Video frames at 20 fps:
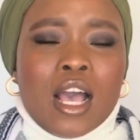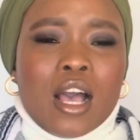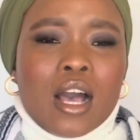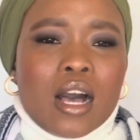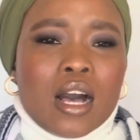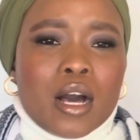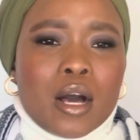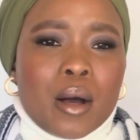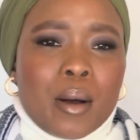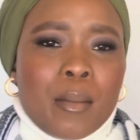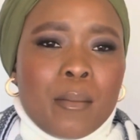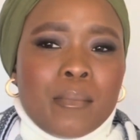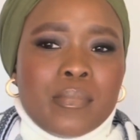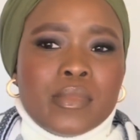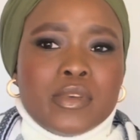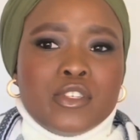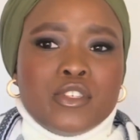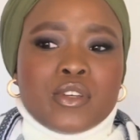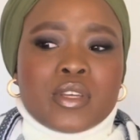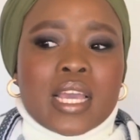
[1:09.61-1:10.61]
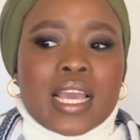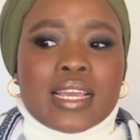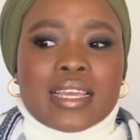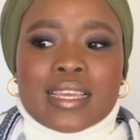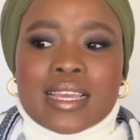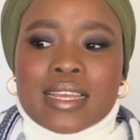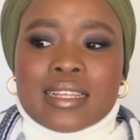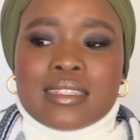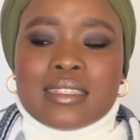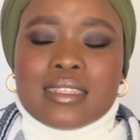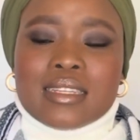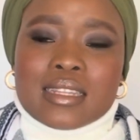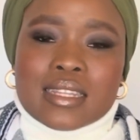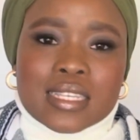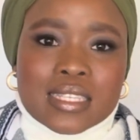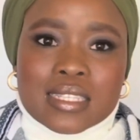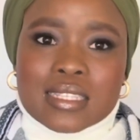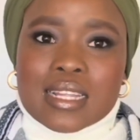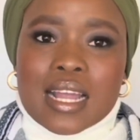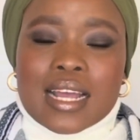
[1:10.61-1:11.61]
You can get
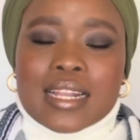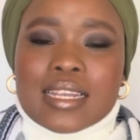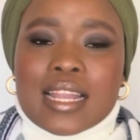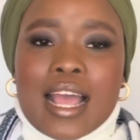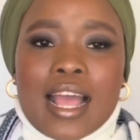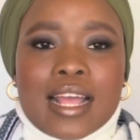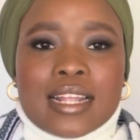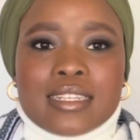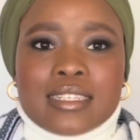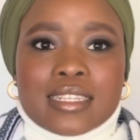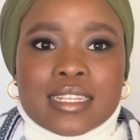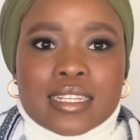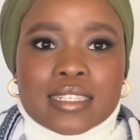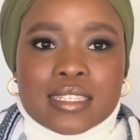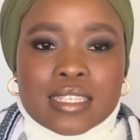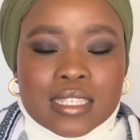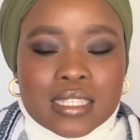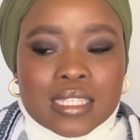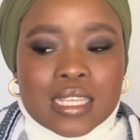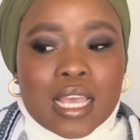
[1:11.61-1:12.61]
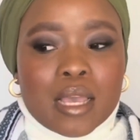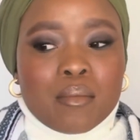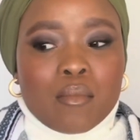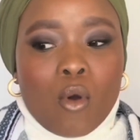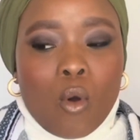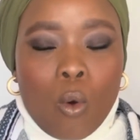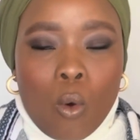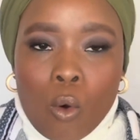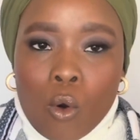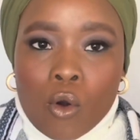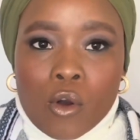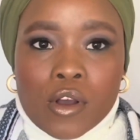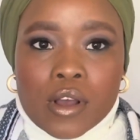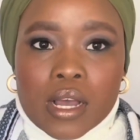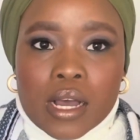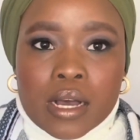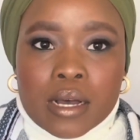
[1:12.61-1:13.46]
this done at Dis-Chem or